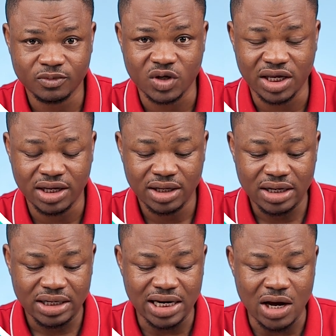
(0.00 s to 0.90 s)
Okay,
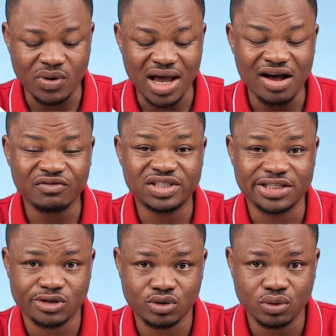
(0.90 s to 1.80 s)
now we have
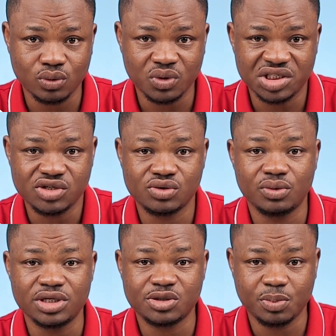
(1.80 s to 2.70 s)
jeso, which is to
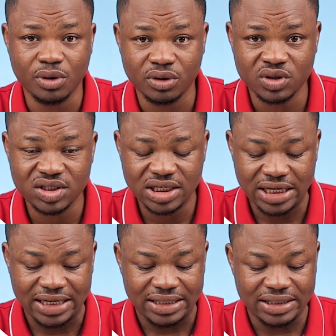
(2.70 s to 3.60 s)
respond.
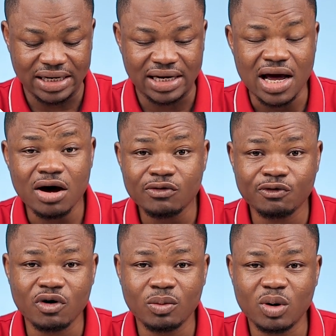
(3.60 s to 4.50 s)
The noun
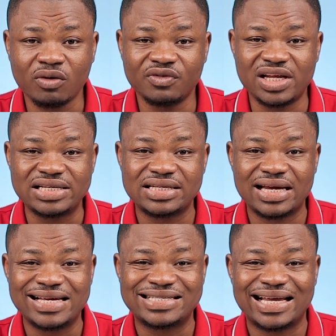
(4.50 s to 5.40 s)
form of
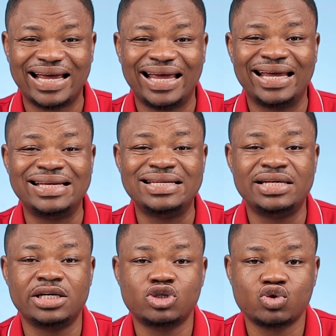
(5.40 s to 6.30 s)
this is
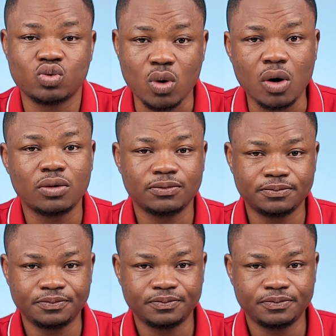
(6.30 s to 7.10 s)
nyesuo.